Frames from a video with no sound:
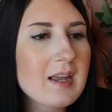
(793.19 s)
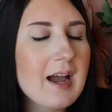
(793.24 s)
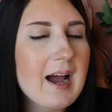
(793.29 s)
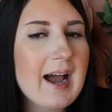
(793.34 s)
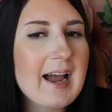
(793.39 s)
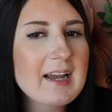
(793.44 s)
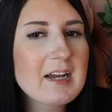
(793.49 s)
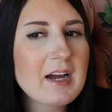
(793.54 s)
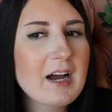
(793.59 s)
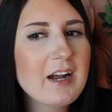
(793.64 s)

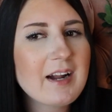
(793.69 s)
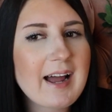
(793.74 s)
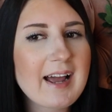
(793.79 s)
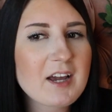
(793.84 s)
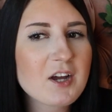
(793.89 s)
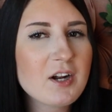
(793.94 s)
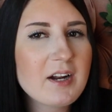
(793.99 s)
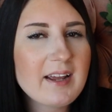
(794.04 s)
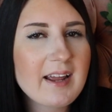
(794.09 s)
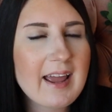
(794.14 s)
I, I, I
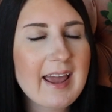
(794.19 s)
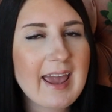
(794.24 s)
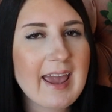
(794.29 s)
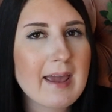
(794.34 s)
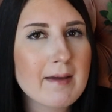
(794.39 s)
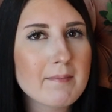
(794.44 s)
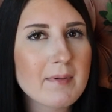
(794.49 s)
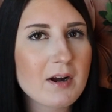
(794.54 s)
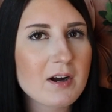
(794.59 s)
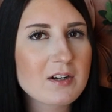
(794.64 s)
couldn't
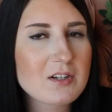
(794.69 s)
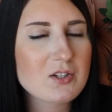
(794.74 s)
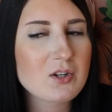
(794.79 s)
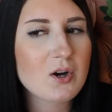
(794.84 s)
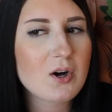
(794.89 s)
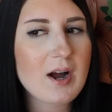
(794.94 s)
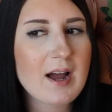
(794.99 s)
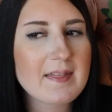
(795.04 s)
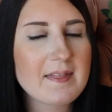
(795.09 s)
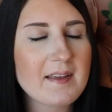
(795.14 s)
hate
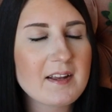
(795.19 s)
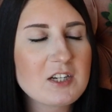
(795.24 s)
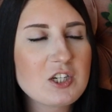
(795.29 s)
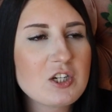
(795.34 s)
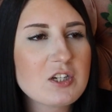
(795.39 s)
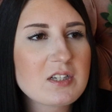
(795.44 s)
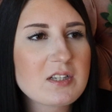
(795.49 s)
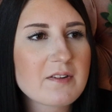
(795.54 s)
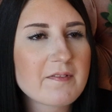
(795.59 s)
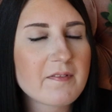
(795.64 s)
Marisol. I think
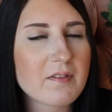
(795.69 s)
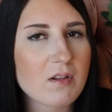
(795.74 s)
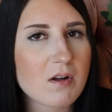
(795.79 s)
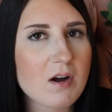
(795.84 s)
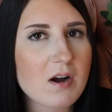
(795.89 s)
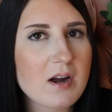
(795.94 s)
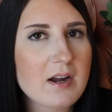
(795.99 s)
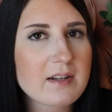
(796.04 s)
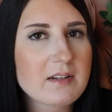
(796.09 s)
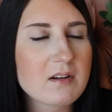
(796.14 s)
she was a
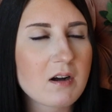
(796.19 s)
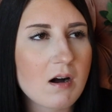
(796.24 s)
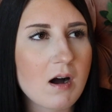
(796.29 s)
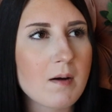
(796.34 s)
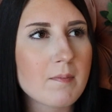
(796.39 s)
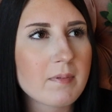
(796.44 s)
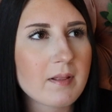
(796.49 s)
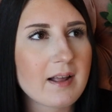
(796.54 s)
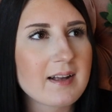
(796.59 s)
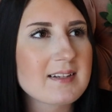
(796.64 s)
flawed,
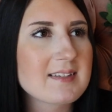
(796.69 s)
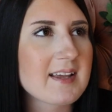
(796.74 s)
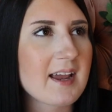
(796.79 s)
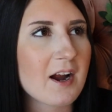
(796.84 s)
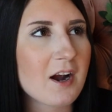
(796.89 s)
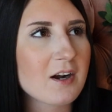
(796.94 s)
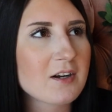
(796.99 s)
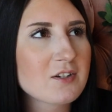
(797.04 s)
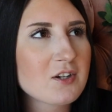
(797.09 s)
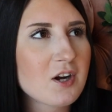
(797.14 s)
complex
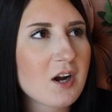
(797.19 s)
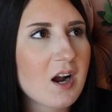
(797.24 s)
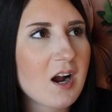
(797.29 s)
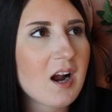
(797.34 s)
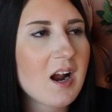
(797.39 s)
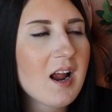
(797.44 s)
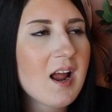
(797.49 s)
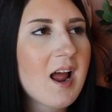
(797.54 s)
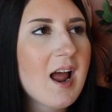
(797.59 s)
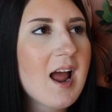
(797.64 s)
character.